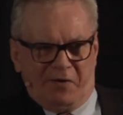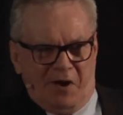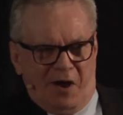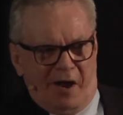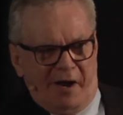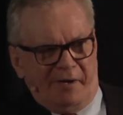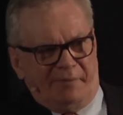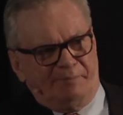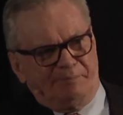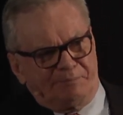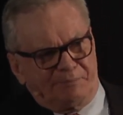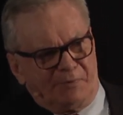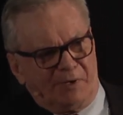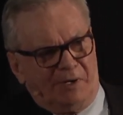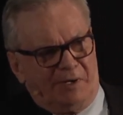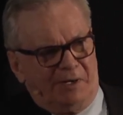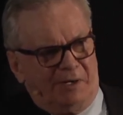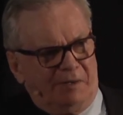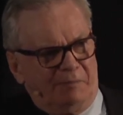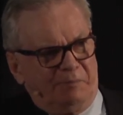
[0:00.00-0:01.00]
night,
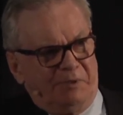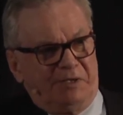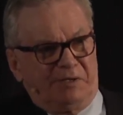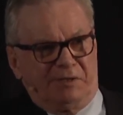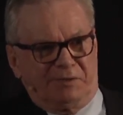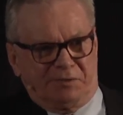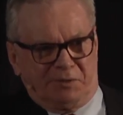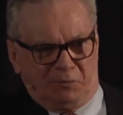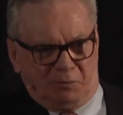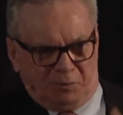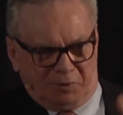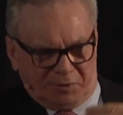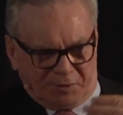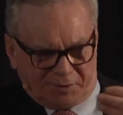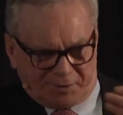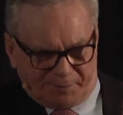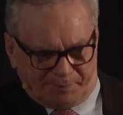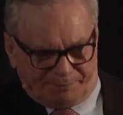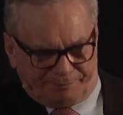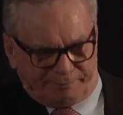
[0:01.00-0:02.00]
uh, because it
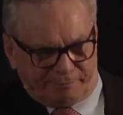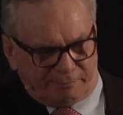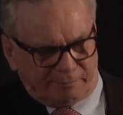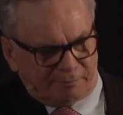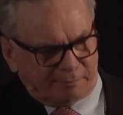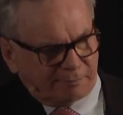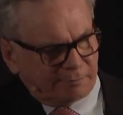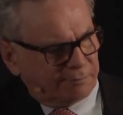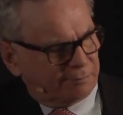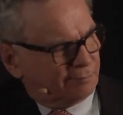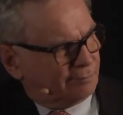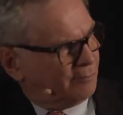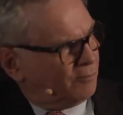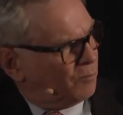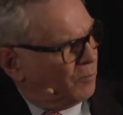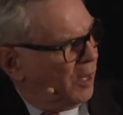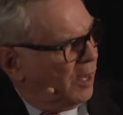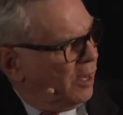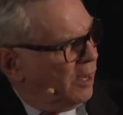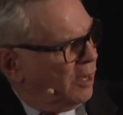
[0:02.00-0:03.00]
was,
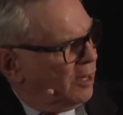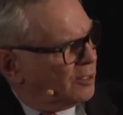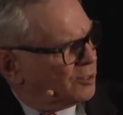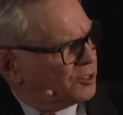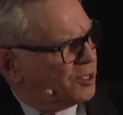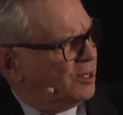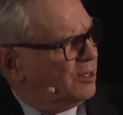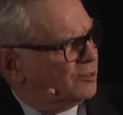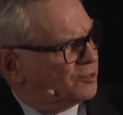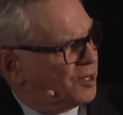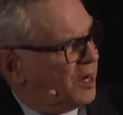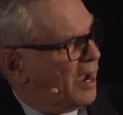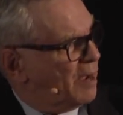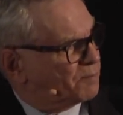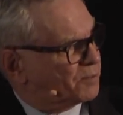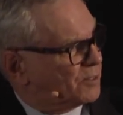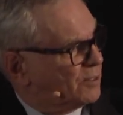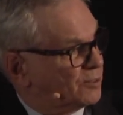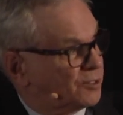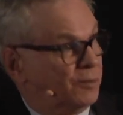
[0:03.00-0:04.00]
she, she,
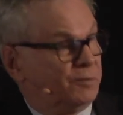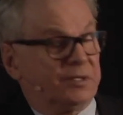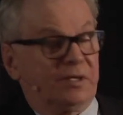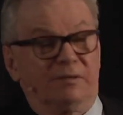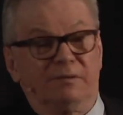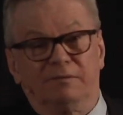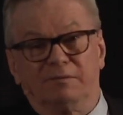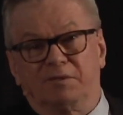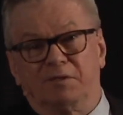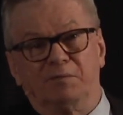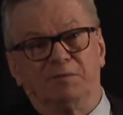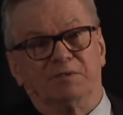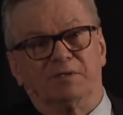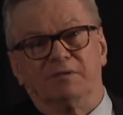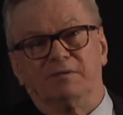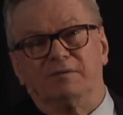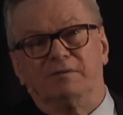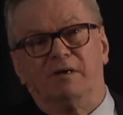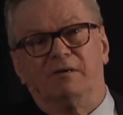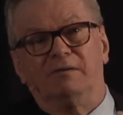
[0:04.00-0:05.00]
she, was a, she was a
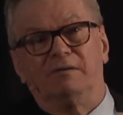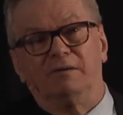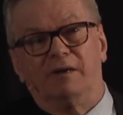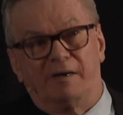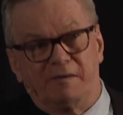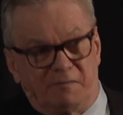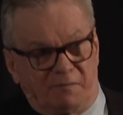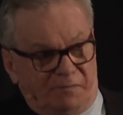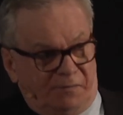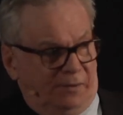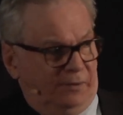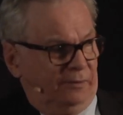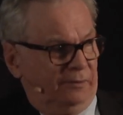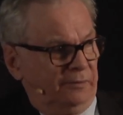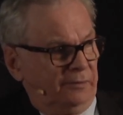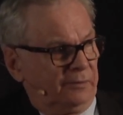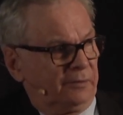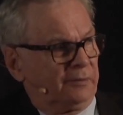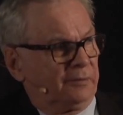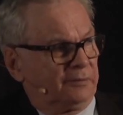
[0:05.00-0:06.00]
delightful,
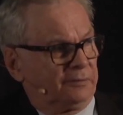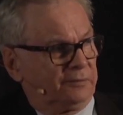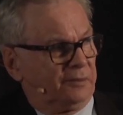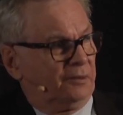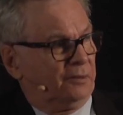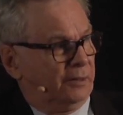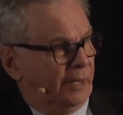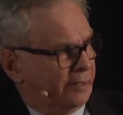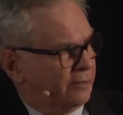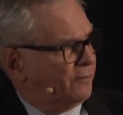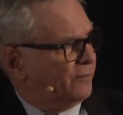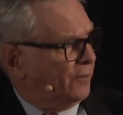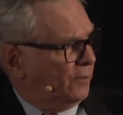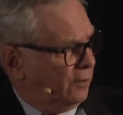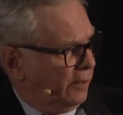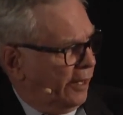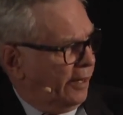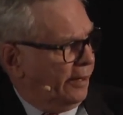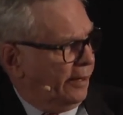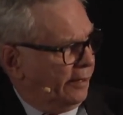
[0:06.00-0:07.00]
delightful
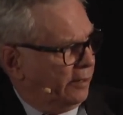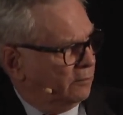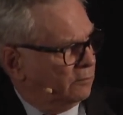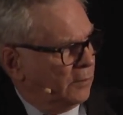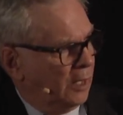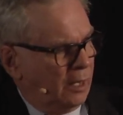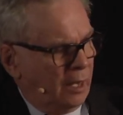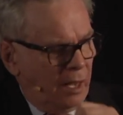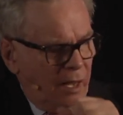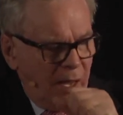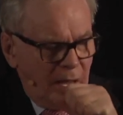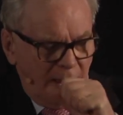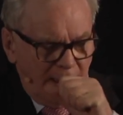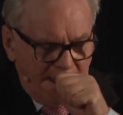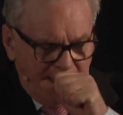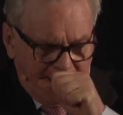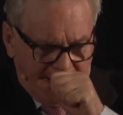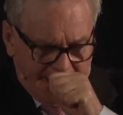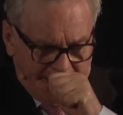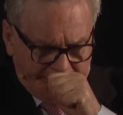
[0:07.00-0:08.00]
lady.
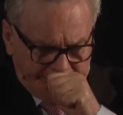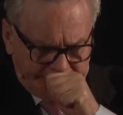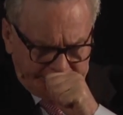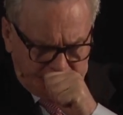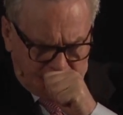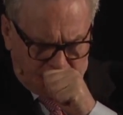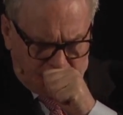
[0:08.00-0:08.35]
And,